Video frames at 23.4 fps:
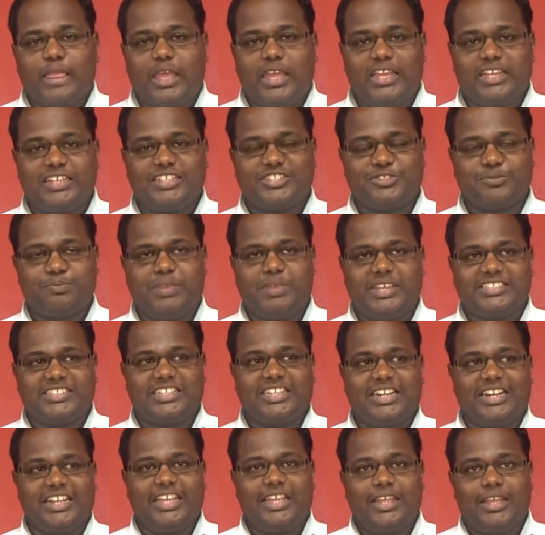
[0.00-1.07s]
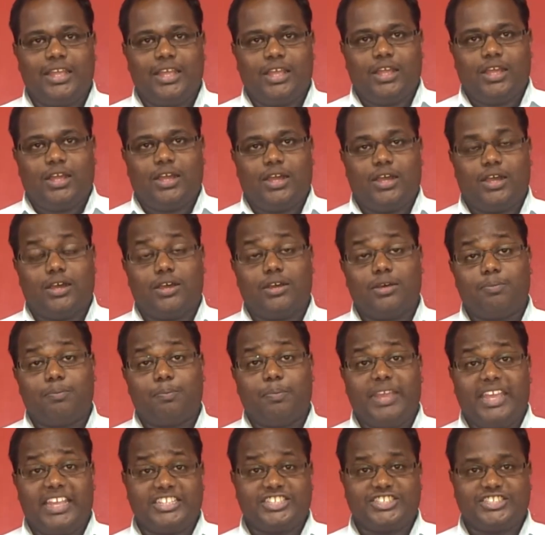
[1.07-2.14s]
is basically a
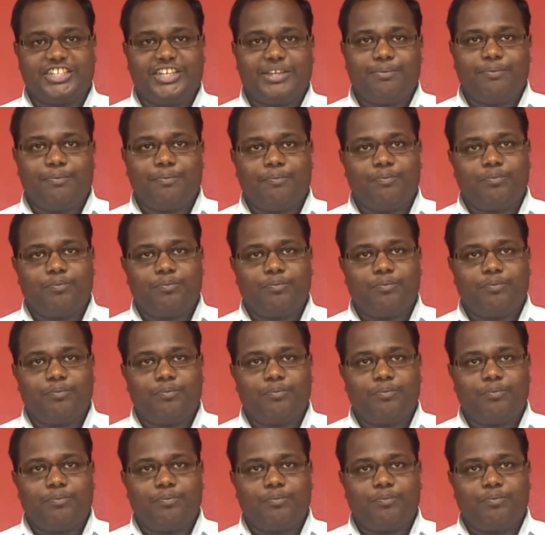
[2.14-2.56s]
PhD